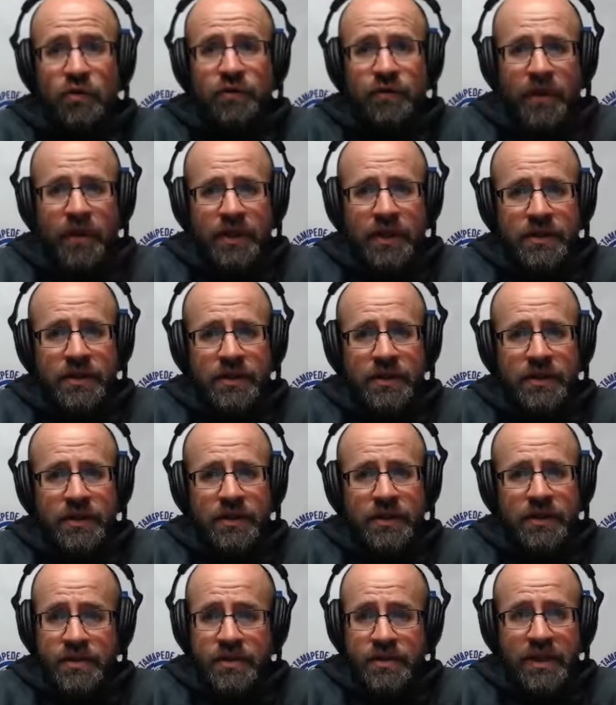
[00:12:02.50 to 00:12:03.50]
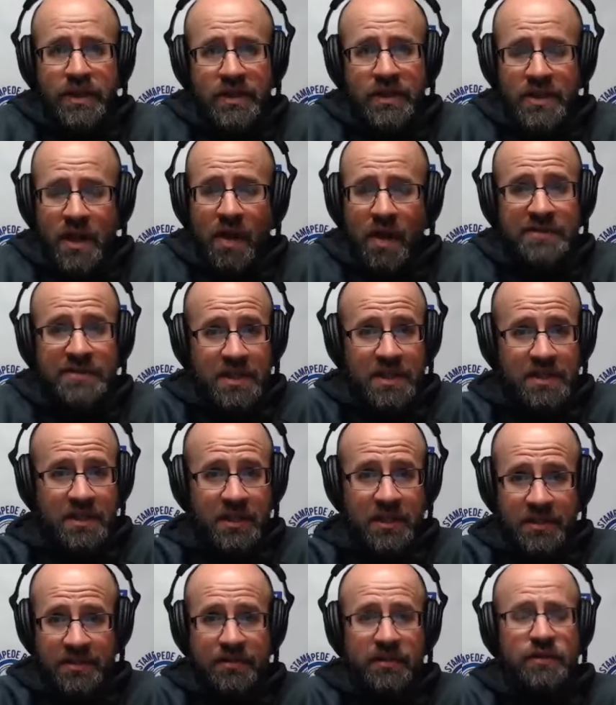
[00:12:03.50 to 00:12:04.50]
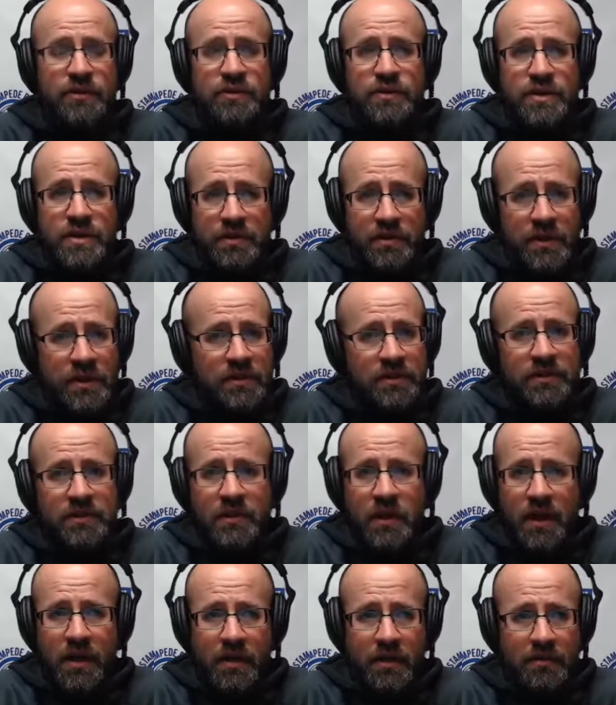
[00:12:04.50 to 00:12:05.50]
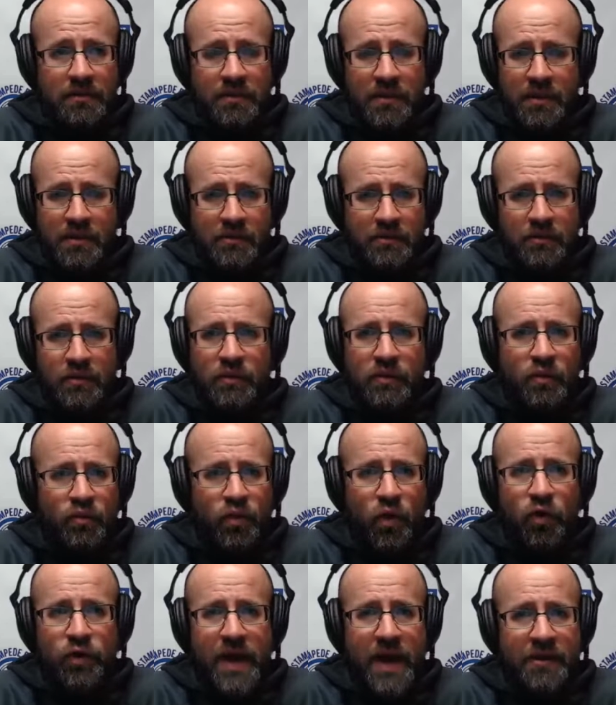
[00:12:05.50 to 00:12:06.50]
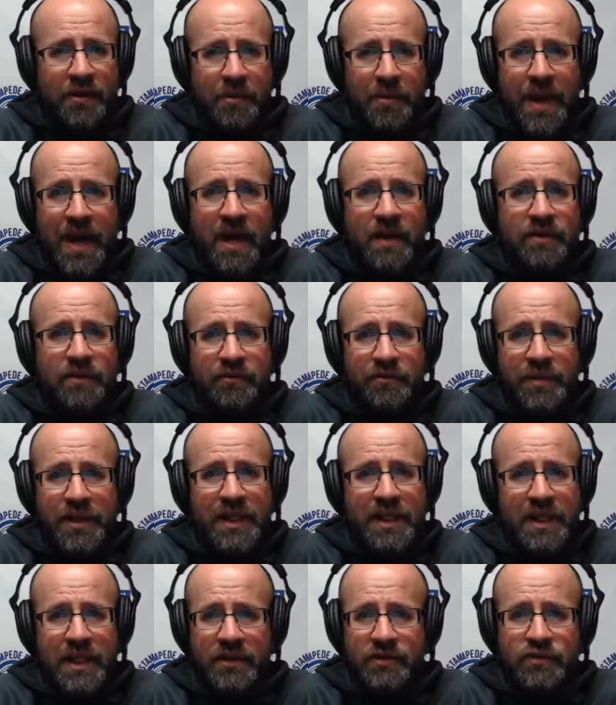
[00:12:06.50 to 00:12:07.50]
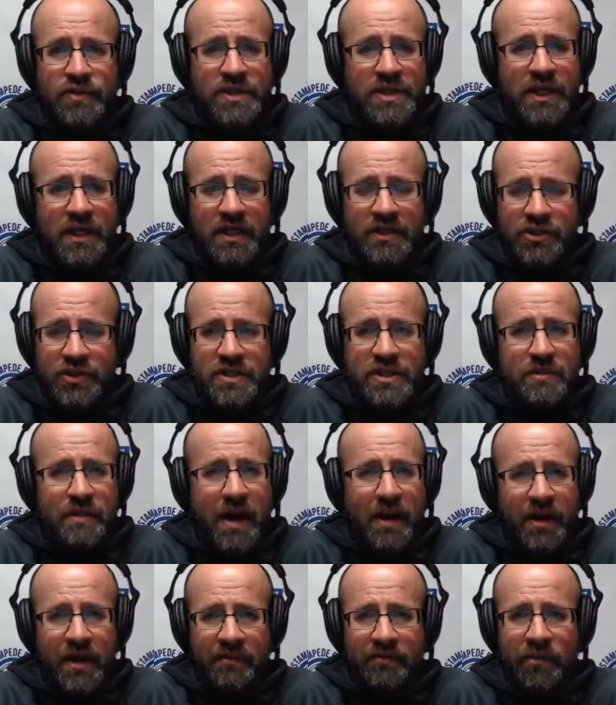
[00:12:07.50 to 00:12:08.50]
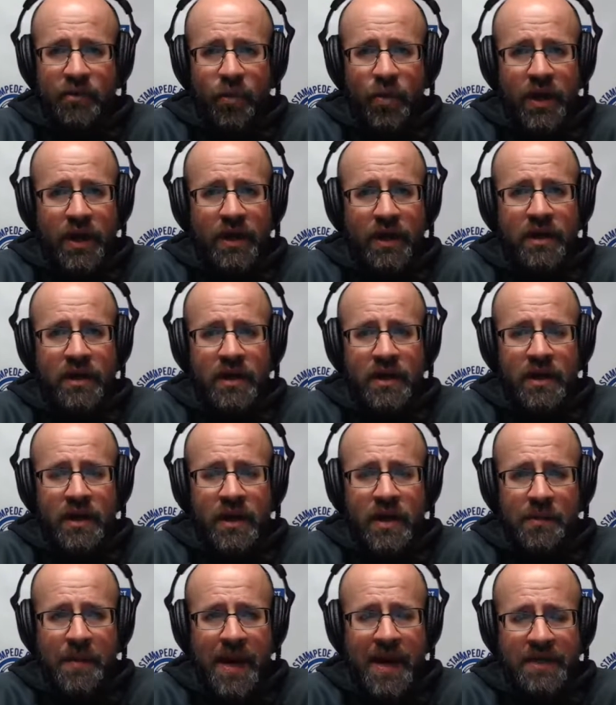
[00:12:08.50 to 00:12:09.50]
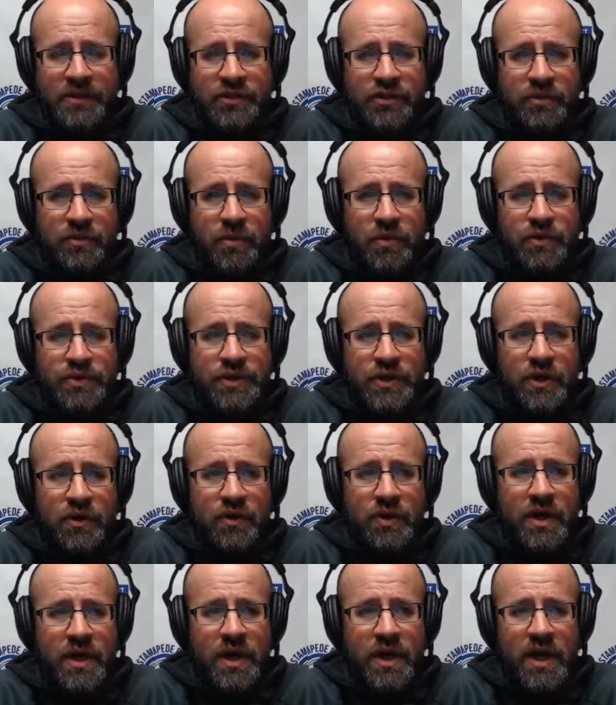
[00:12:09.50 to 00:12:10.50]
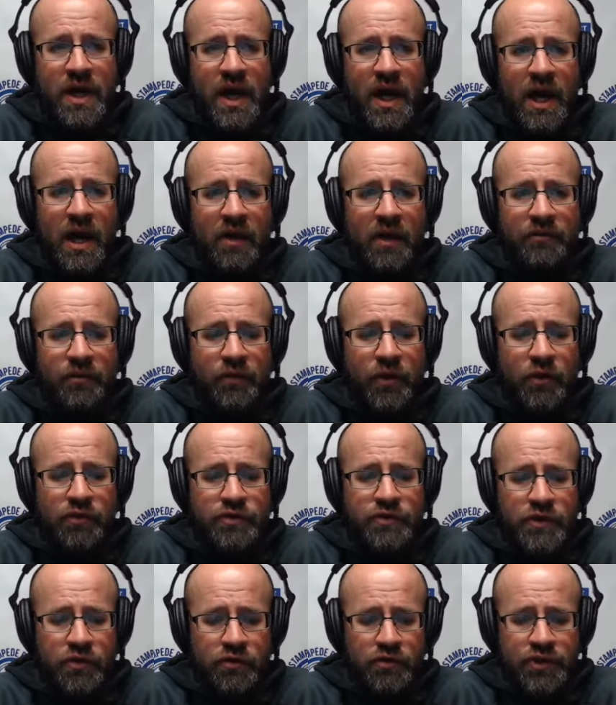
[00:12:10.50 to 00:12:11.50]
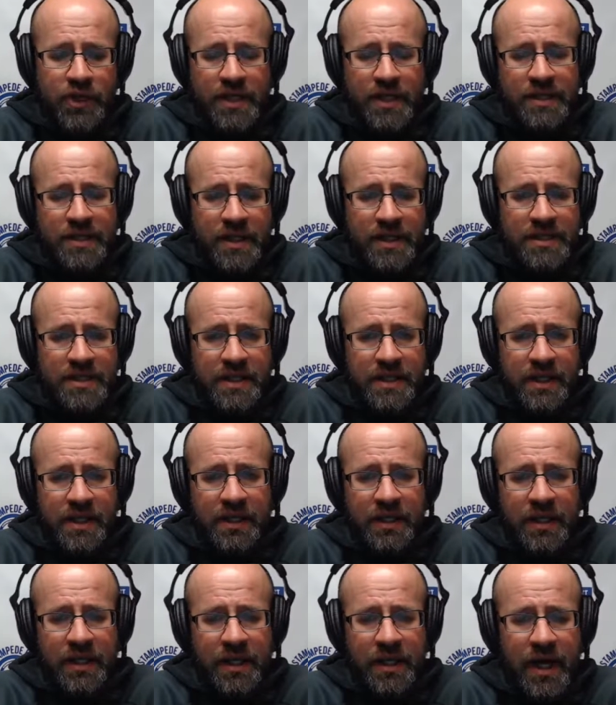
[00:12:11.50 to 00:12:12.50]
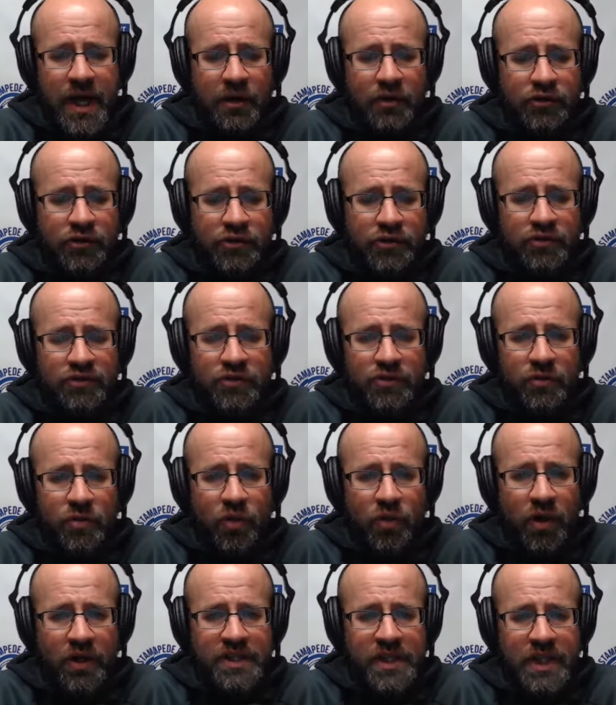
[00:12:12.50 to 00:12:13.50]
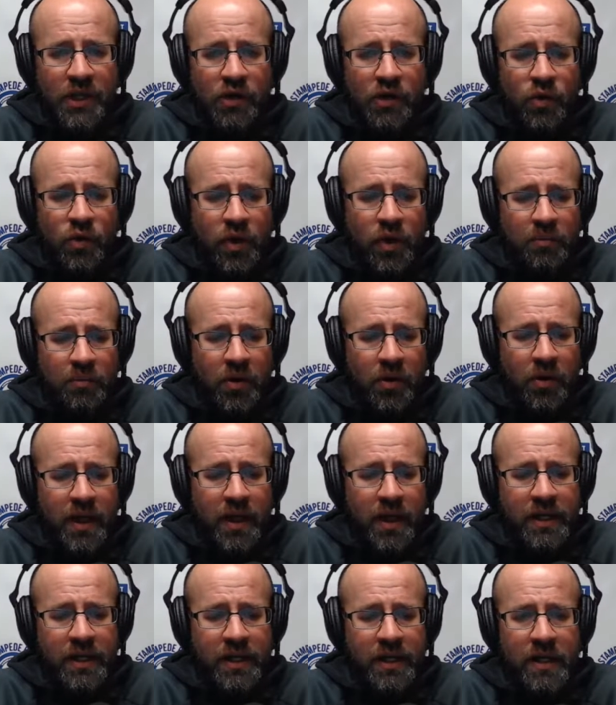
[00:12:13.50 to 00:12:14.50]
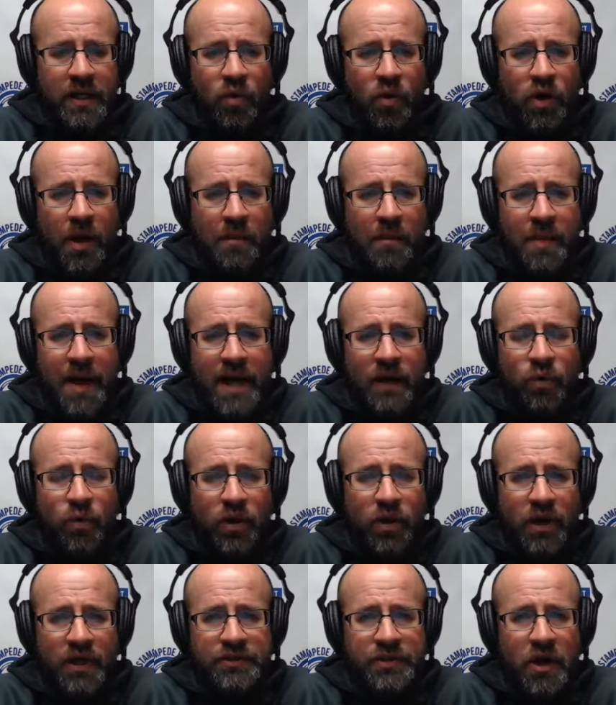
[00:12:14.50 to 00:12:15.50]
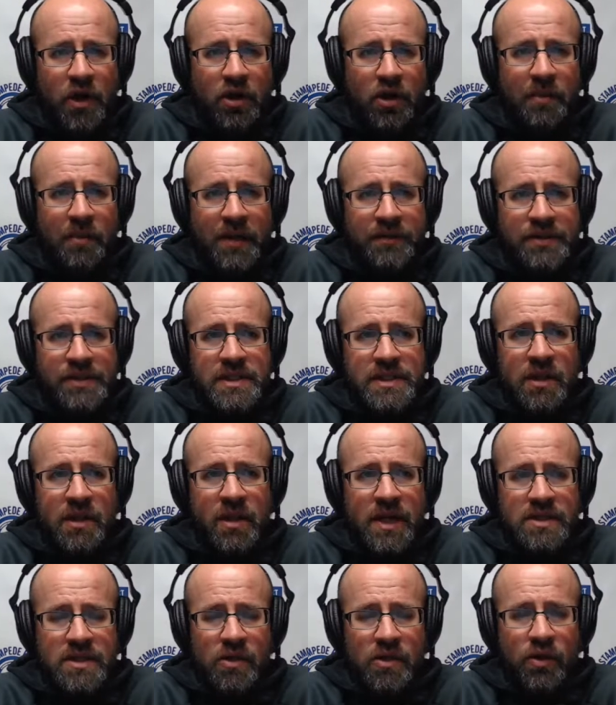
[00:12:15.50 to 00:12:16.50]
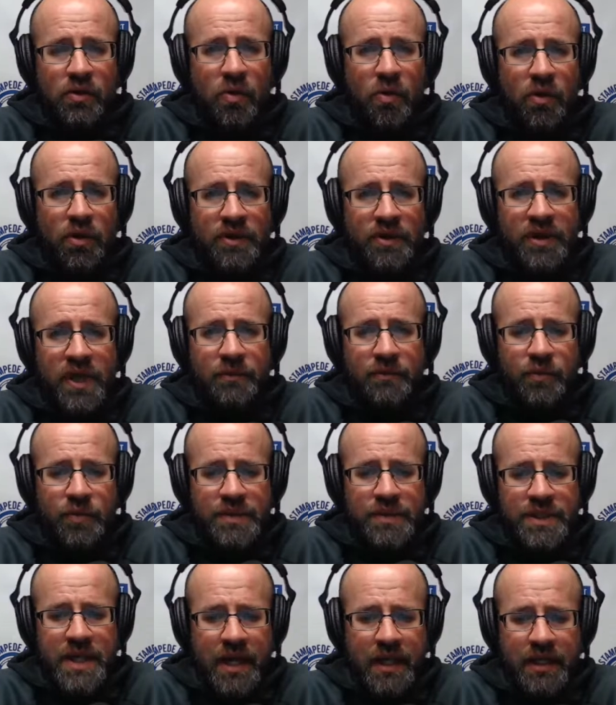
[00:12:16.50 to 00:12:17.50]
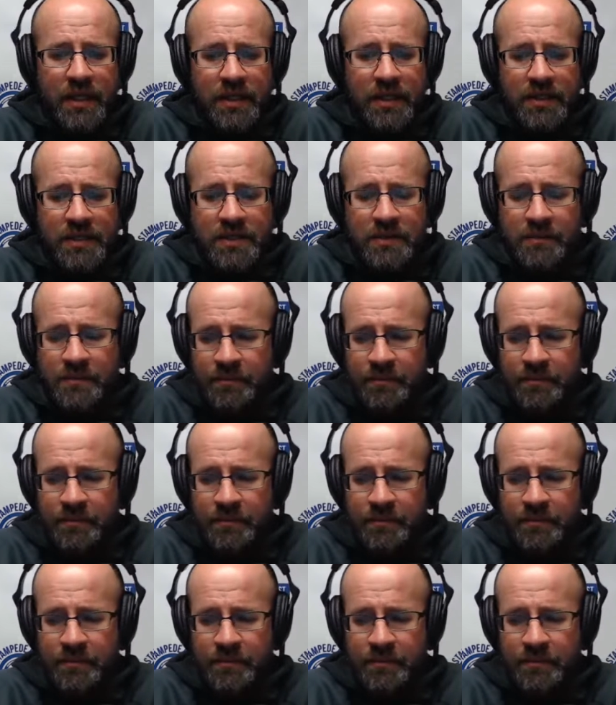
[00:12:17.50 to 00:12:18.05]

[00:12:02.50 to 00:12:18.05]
fun, so interesting. This offseason continues to roll down the path of being interesting in just about every way imaginable. So for those of you just listening and not on YouTube, we're going to take a quick break. We'll come back. We're going to talk about this class a little more in depth with Zach Hicks.